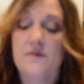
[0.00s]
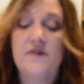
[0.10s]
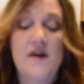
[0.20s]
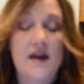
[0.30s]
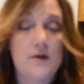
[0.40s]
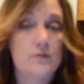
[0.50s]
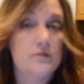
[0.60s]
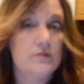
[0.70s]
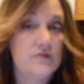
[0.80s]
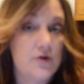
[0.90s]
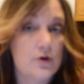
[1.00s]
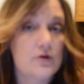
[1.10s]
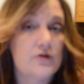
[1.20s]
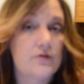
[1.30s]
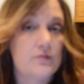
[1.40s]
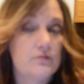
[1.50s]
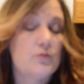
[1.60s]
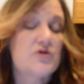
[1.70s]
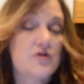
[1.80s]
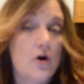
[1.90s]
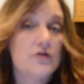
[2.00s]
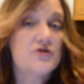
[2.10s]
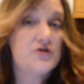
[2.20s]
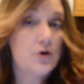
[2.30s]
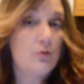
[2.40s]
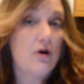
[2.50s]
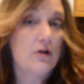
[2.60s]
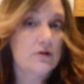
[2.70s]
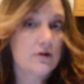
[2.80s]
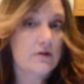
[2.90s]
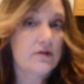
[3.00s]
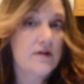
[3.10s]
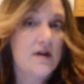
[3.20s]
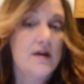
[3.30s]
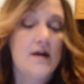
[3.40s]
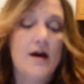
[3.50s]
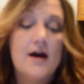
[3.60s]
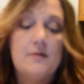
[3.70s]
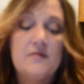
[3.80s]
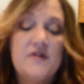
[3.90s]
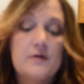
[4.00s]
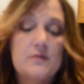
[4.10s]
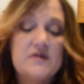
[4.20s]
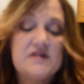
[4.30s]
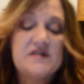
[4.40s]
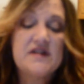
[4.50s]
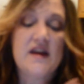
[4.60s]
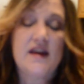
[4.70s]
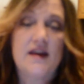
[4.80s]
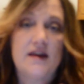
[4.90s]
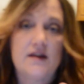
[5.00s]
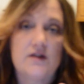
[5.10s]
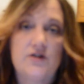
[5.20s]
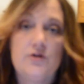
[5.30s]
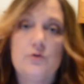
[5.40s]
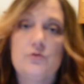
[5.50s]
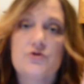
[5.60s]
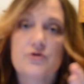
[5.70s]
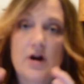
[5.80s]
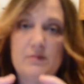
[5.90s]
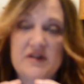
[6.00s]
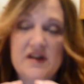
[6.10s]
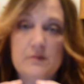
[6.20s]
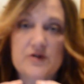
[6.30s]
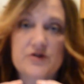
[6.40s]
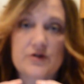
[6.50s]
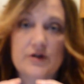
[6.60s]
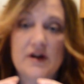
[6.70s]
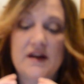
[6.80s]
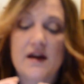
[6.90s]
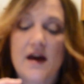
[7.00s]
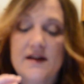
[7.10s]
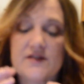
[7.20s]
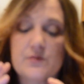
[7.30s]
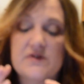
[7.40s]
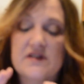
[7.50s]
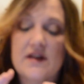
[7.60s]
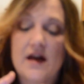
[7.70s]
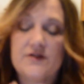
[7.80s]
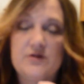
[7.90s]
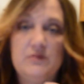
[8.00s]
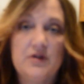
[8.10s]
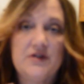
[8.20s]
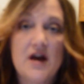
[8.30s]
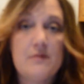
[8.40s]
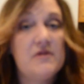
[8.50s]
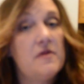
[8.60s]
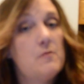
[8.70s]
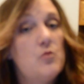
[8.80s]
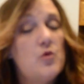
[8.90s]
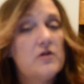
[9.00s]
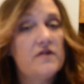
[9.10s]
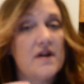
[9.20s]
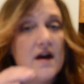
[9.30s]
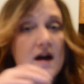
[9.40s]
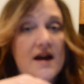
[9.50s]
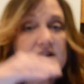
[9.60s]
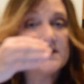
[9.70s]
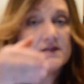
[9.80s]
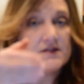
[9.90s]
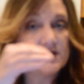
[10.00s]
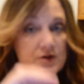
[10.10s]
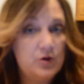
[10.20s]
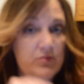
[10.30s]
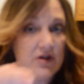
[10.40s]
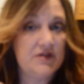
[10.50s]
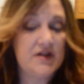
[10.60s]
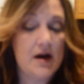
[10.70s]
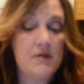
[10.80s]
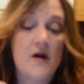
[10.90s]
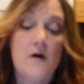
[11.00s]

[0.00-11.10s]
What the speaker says: they have the Earth was called Snowball Earth. There was a huge drop in temperature, and ice was allowed to build up. And the more the ice and the snow built up,